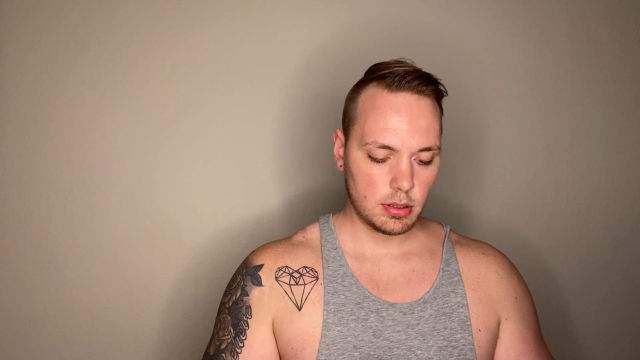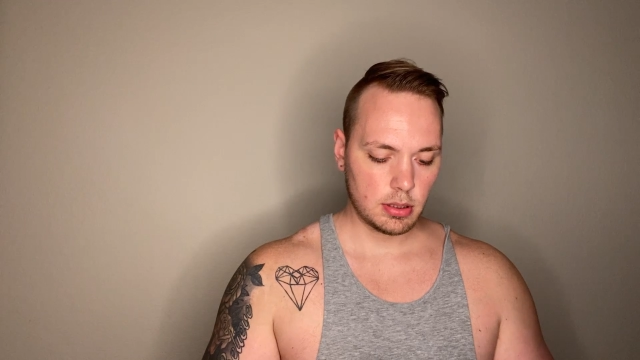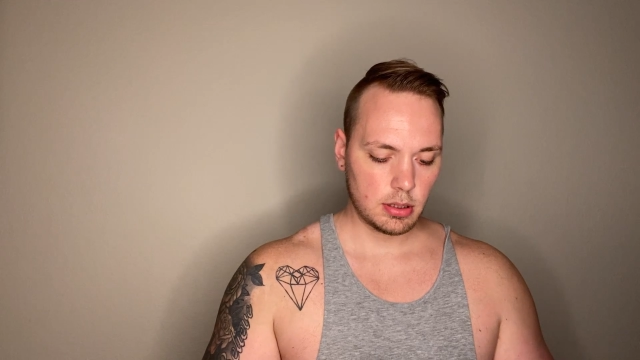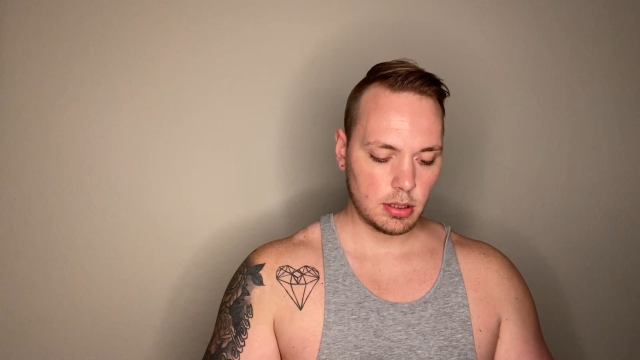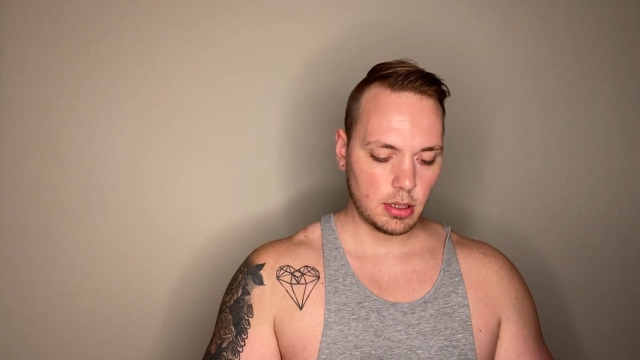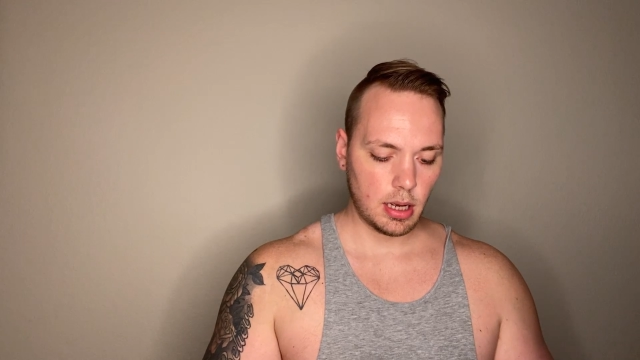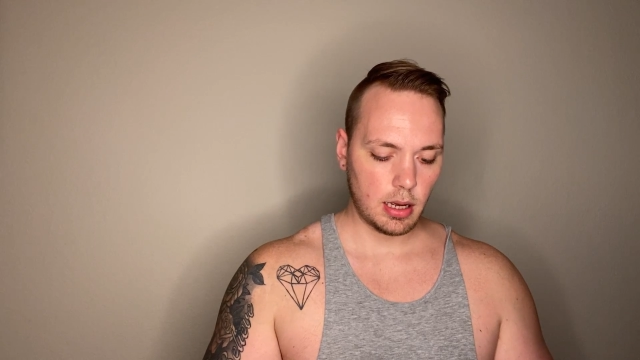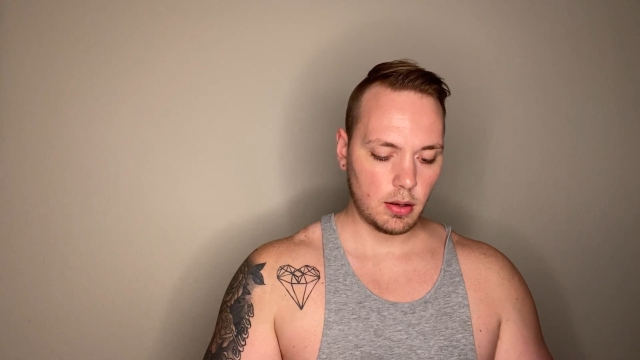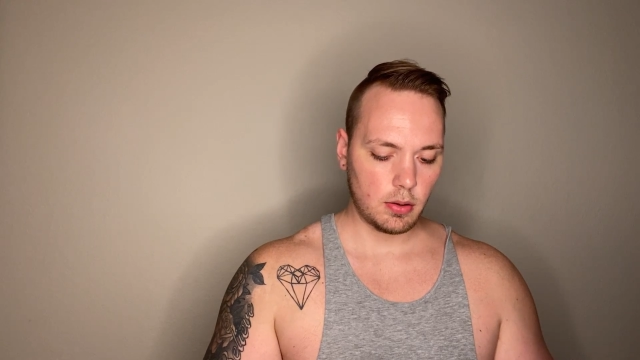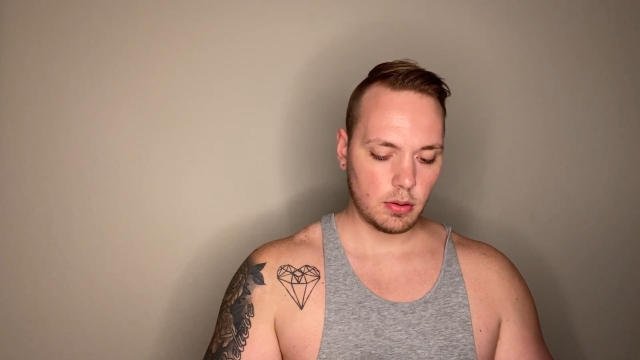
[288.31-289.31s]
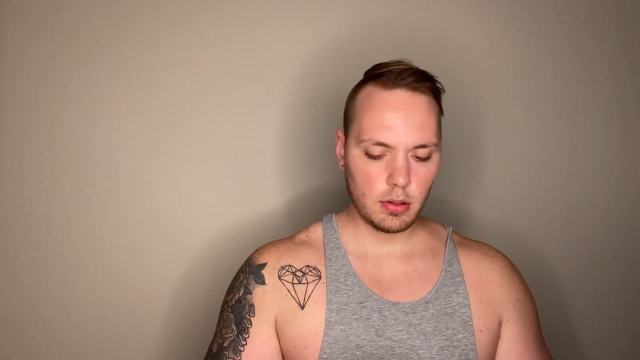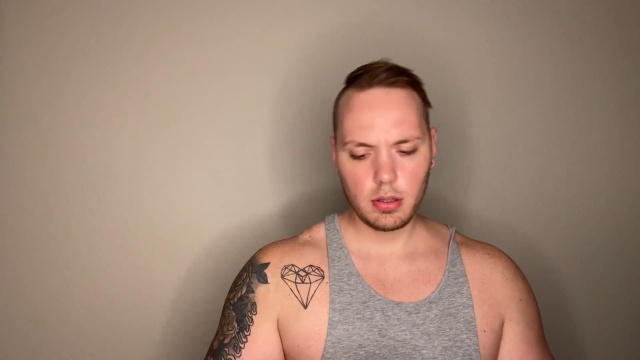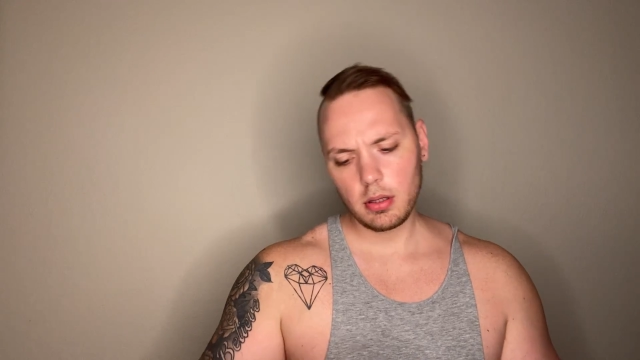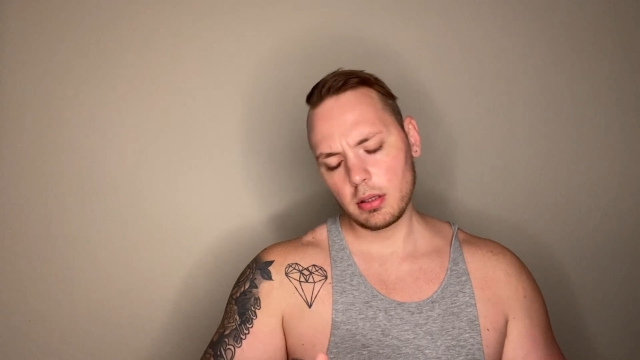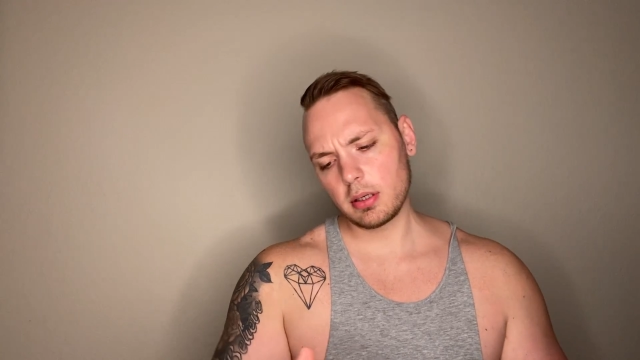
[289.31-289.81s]
see how,
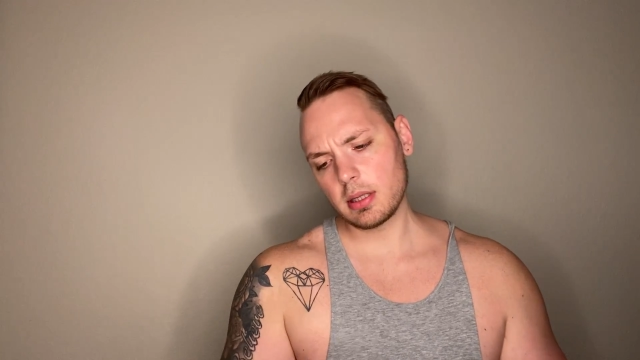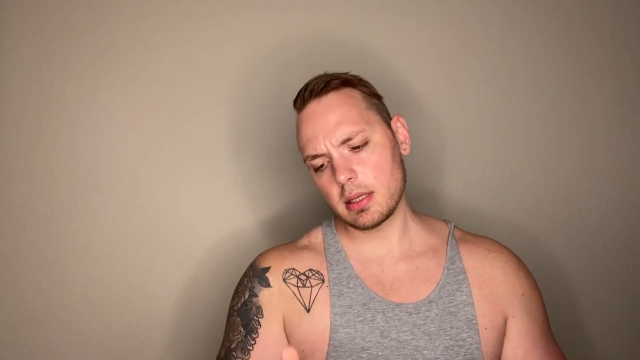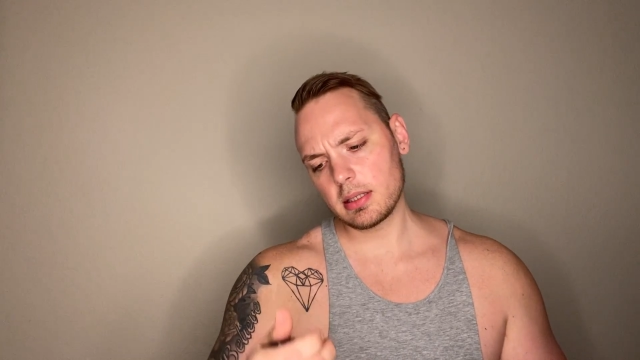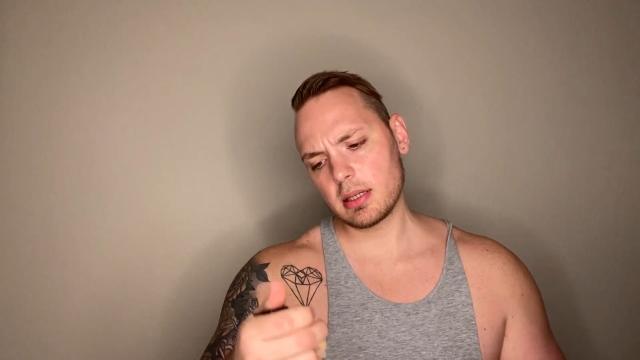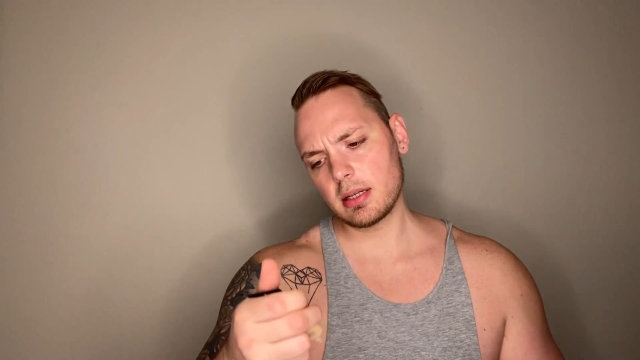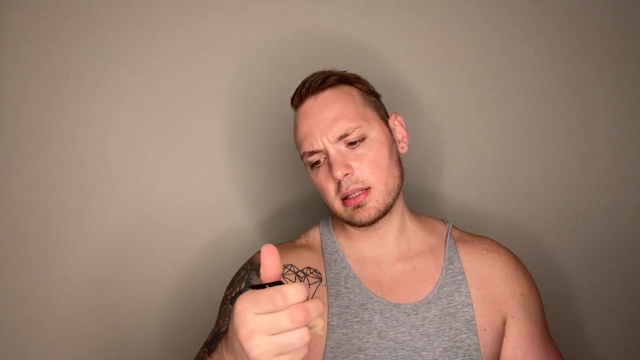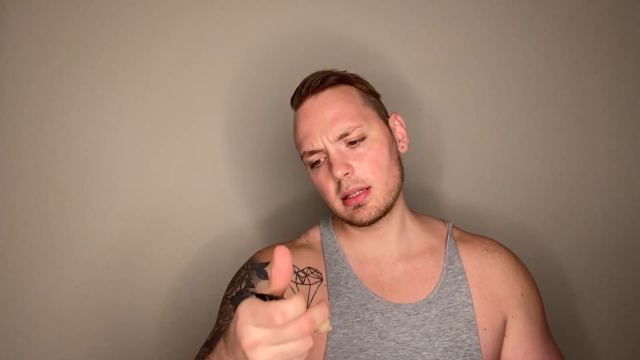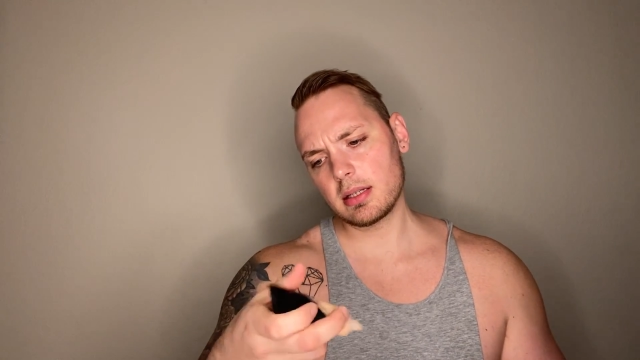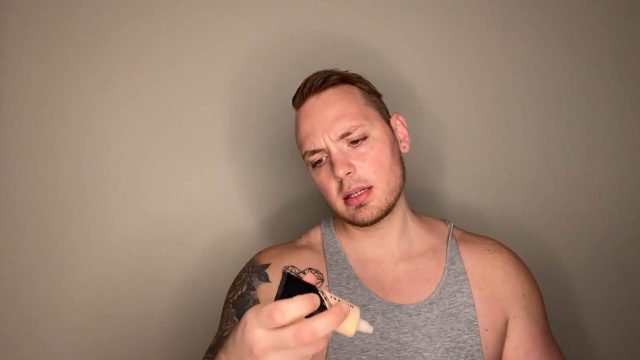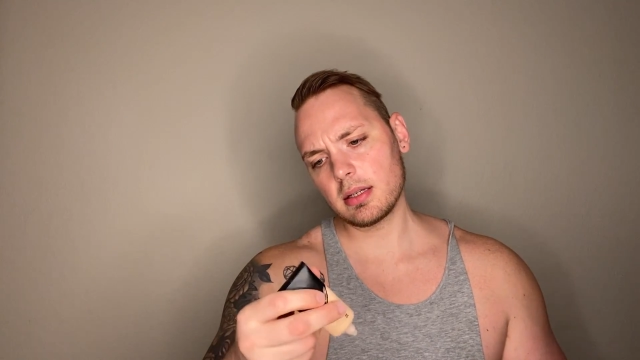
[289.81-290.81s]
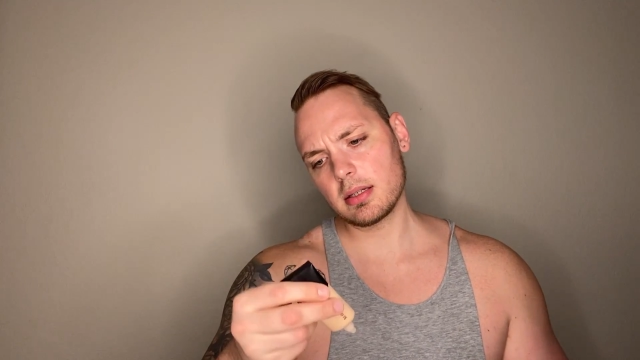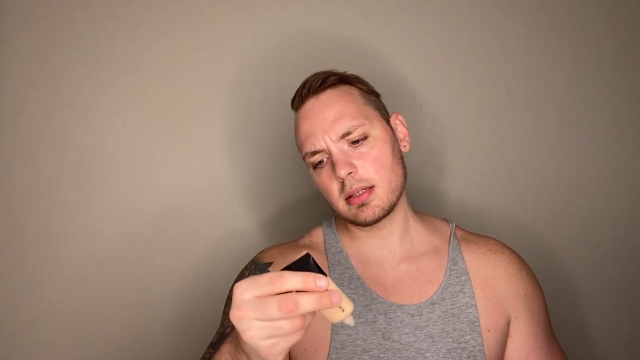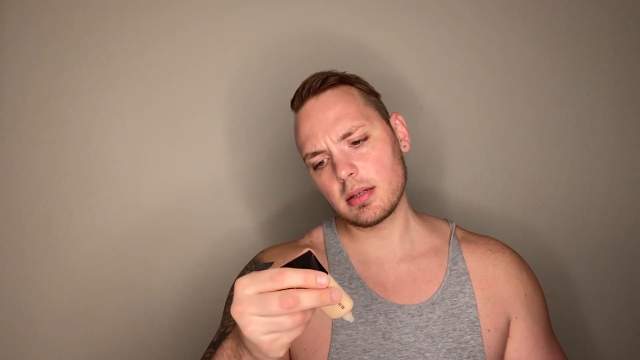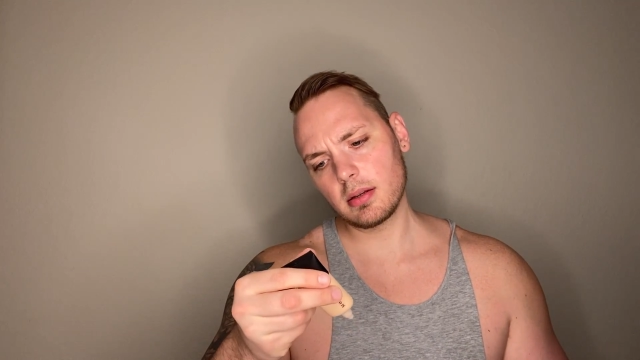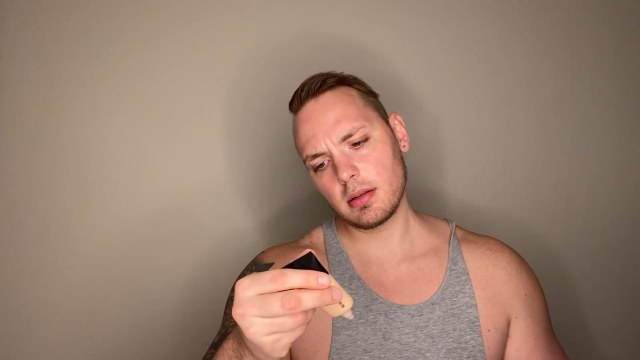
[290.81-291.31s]
because it says this
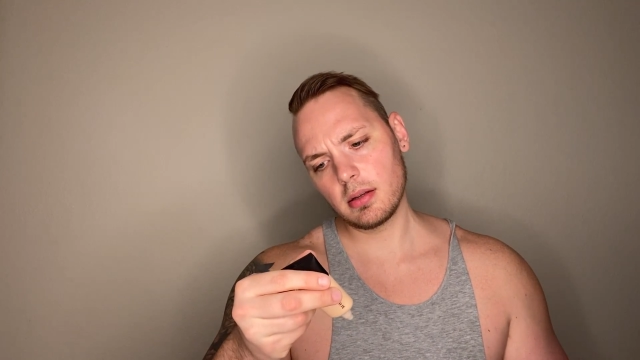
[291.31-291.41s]
is,